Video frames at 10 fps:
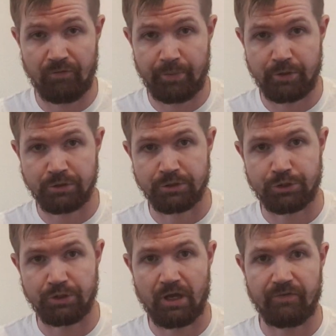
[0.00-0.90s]
every person
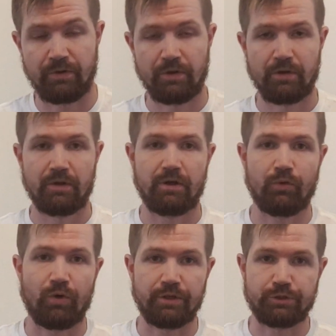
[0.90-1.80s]
should have a
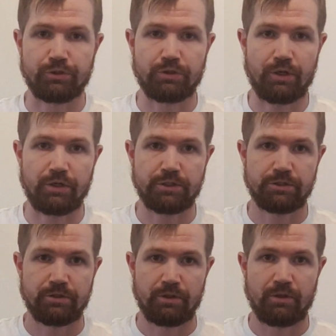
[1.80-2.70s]
1 liter glass,